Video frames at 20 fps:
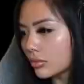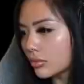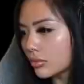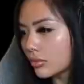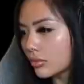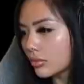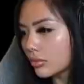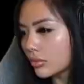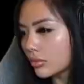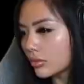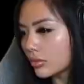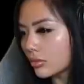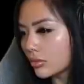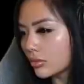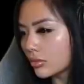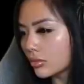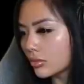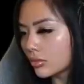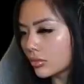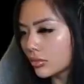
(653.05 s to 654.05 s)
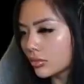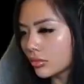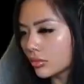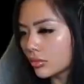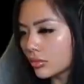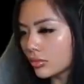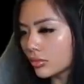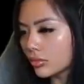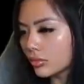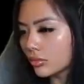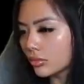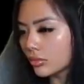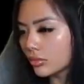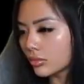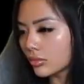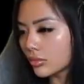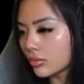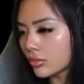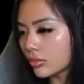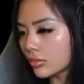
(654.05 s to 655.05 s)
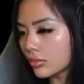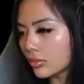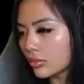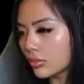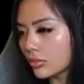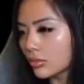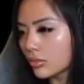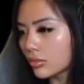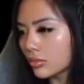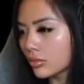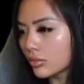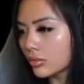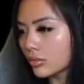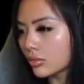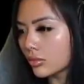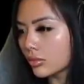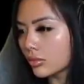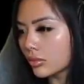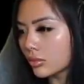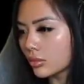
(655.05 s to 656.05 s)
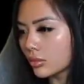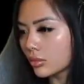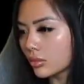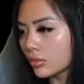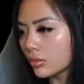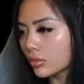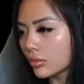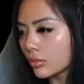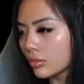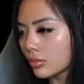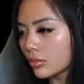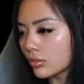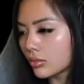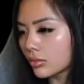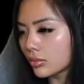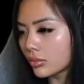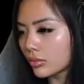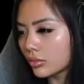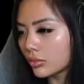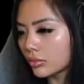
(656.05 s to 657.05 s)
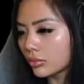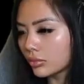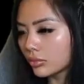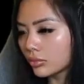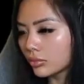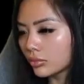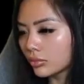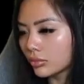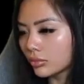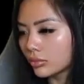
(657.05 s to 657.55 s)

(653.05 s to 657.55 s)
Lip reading: (silence)